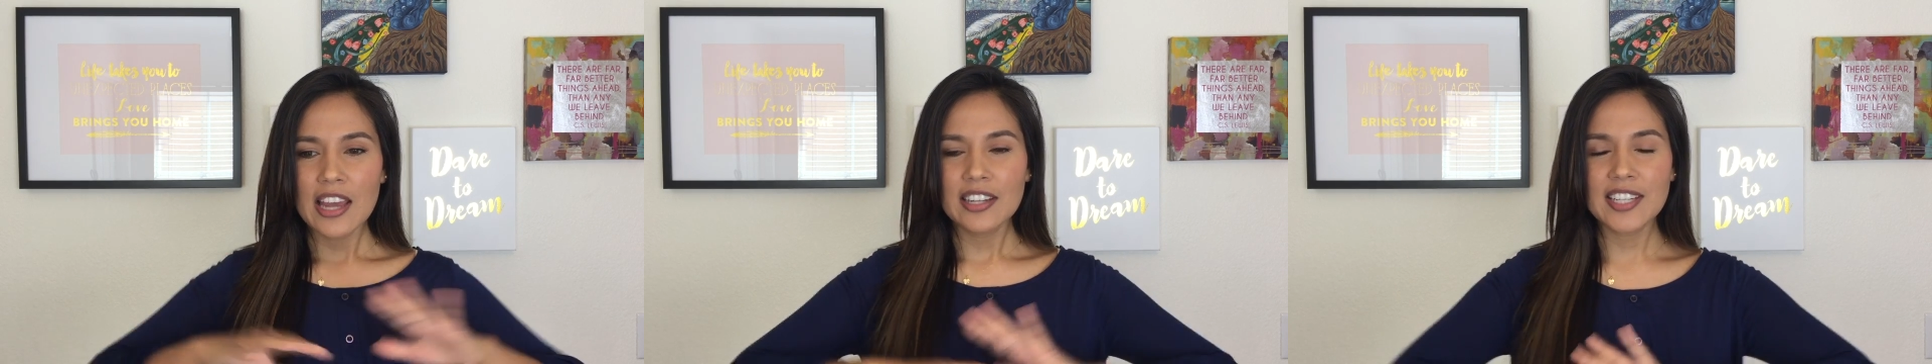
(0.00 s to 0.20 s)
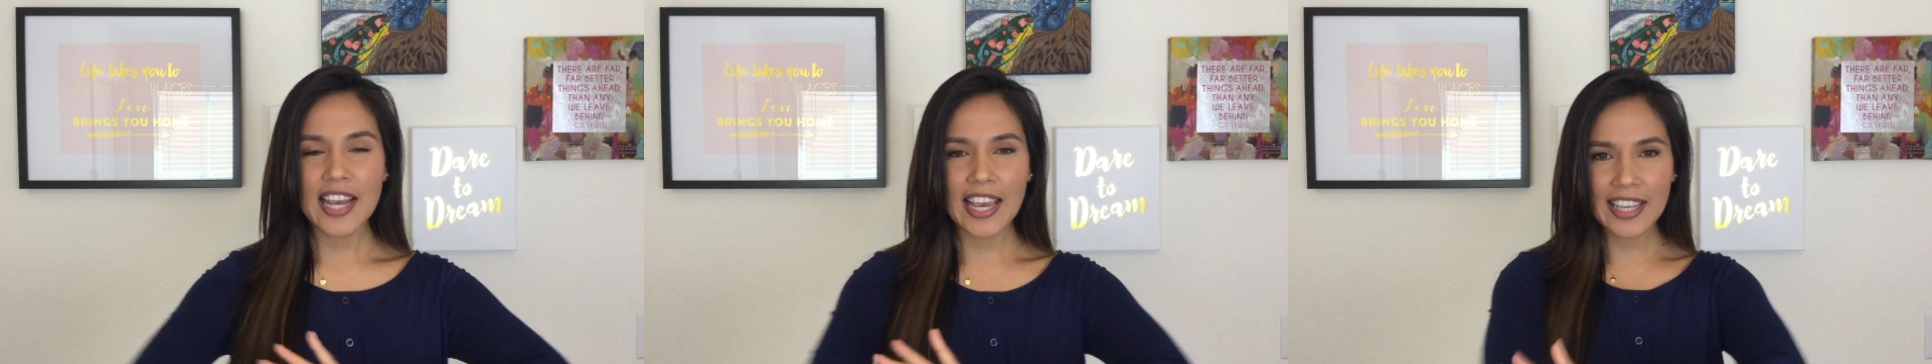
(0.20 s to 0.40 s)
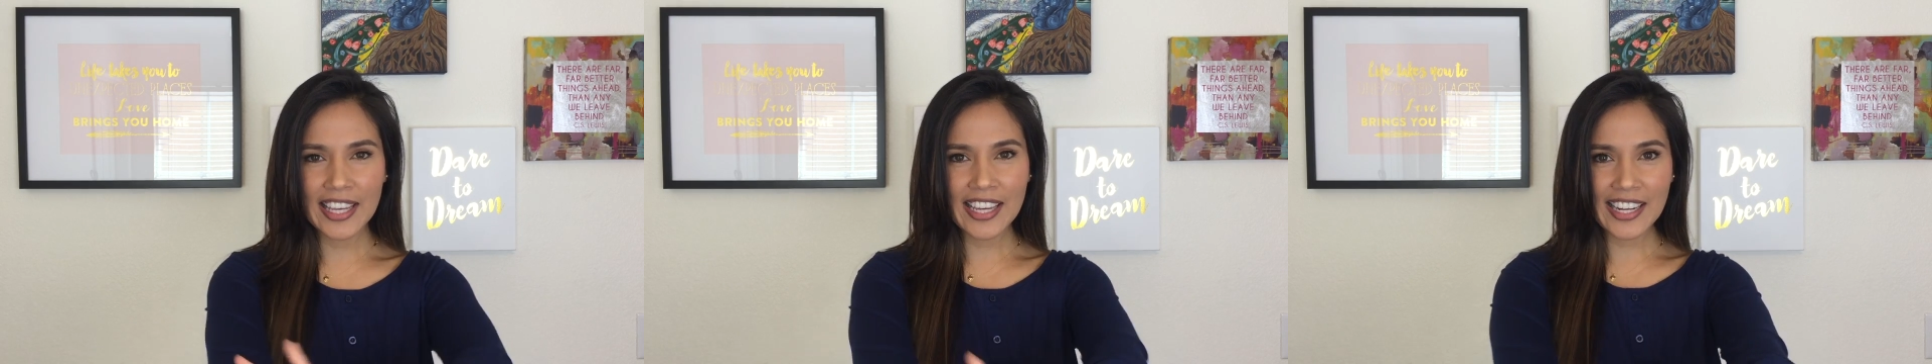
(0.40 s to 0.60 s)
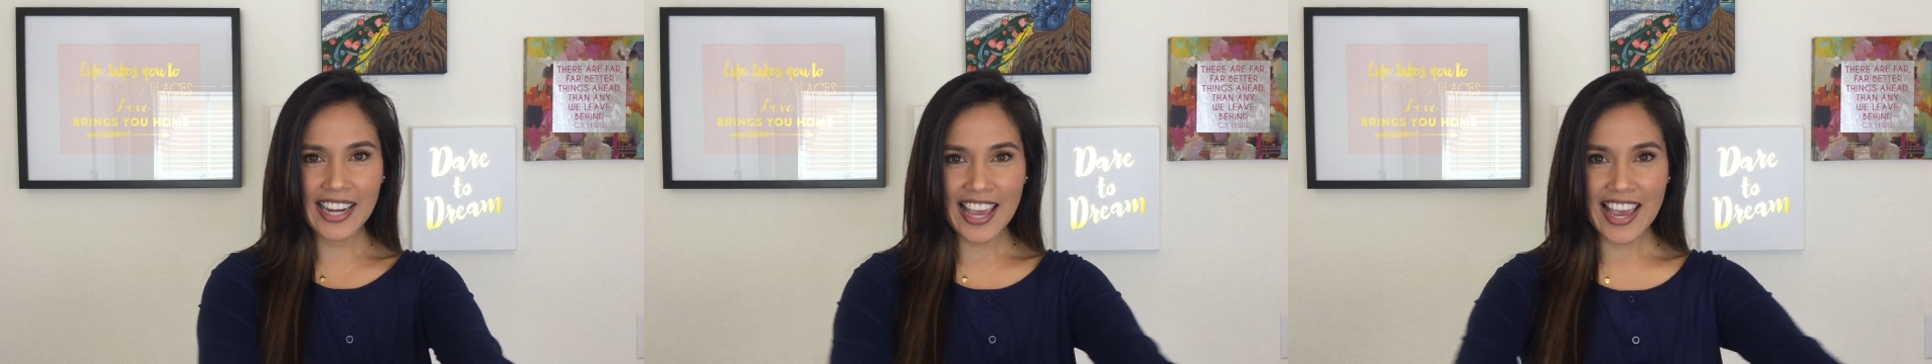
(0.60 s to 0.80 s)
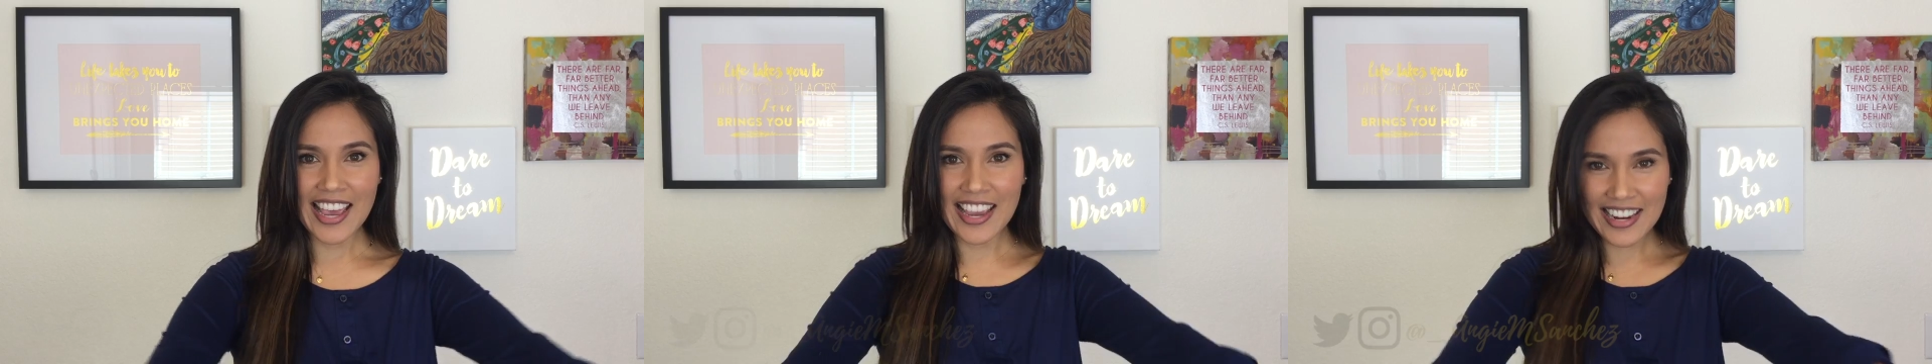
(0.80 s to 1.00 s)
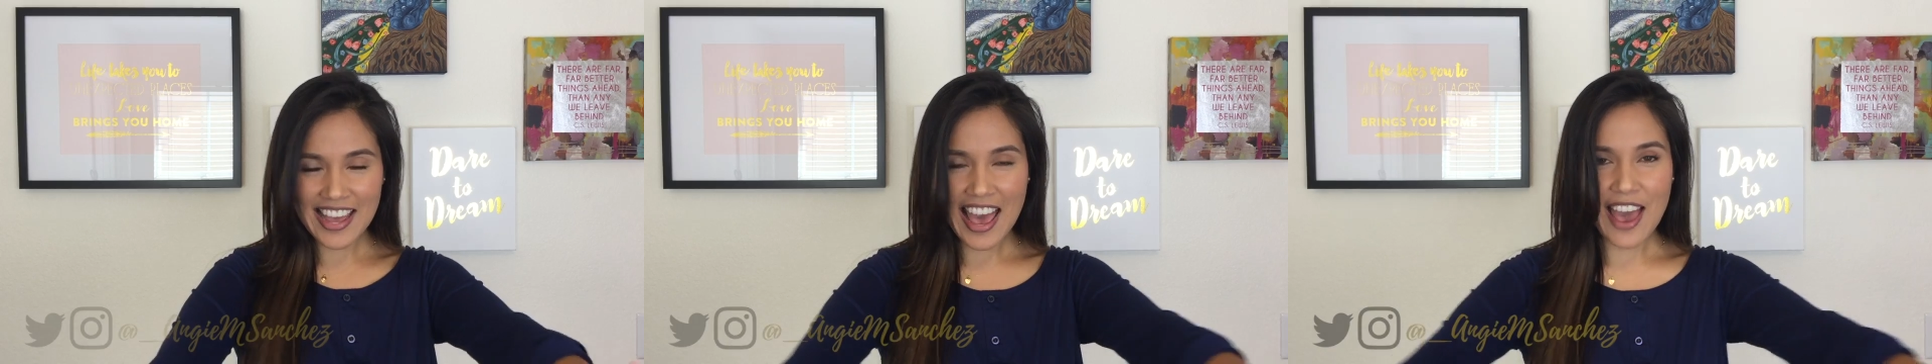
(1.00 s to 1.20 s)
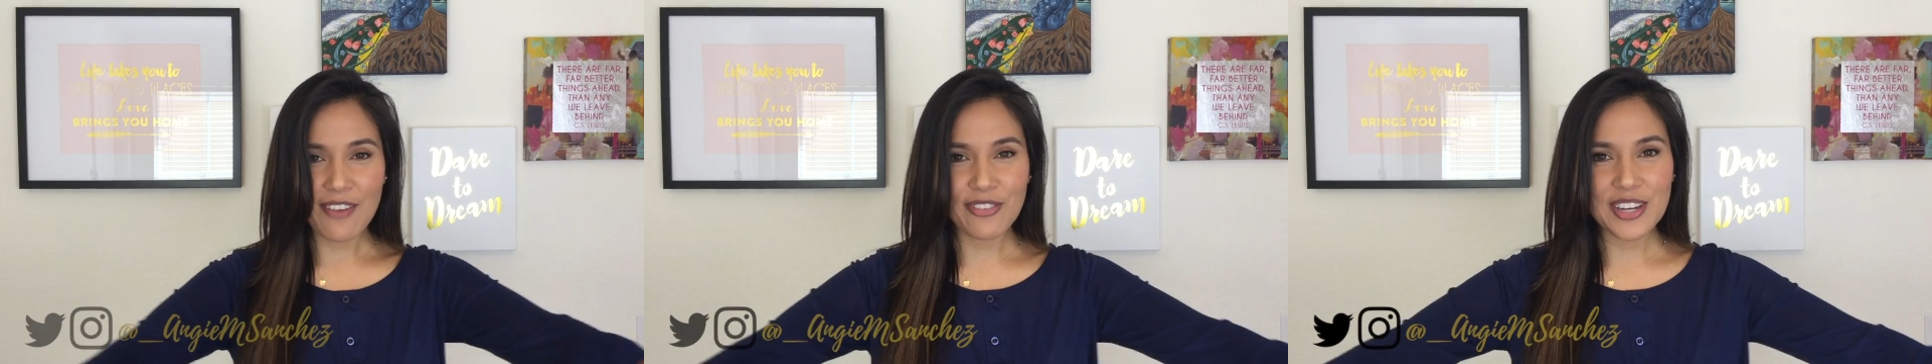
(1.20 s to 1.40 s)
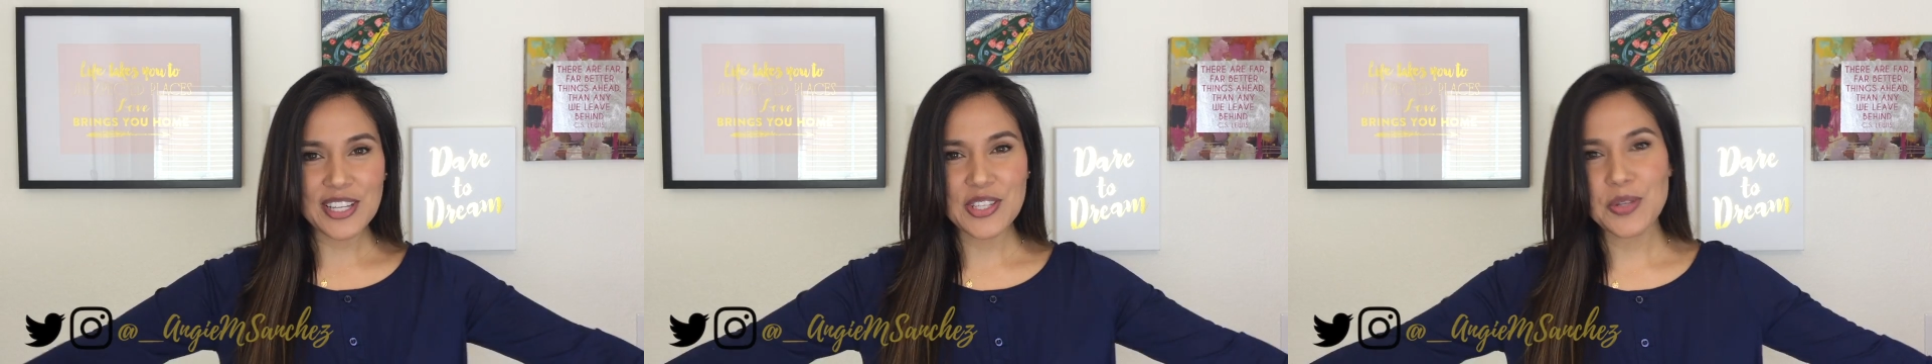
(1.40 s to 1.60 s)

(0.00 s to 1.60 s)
taking in every